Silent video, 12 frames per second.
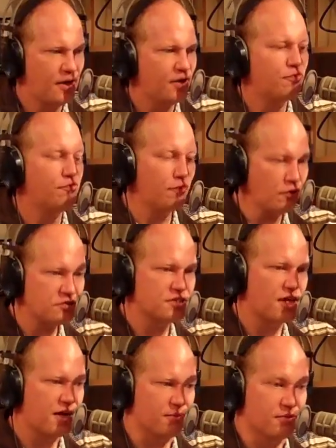The first
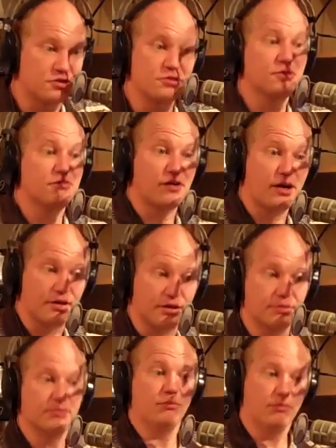time that you
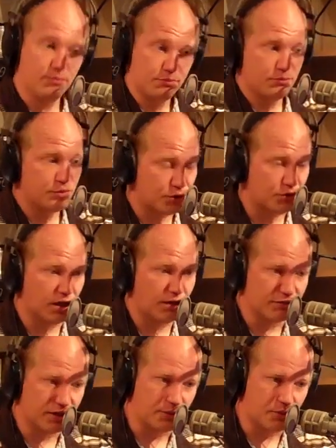invited your
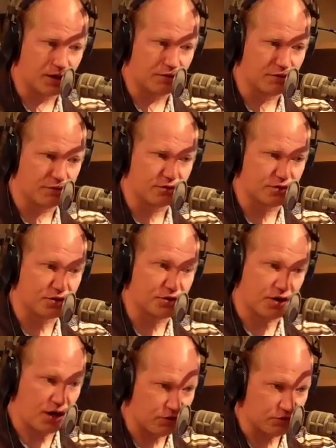lovely wife over to
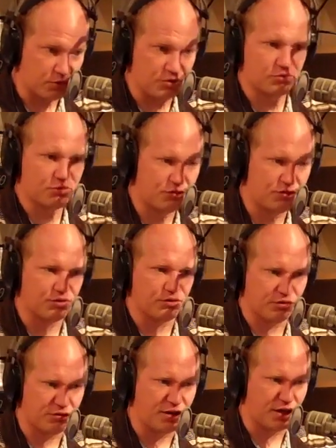your house when you were still
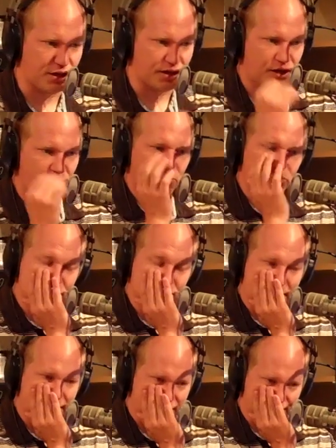just dating, was
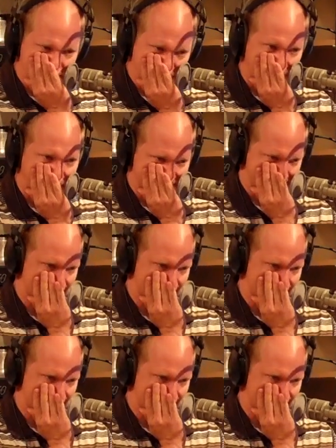your house dirty?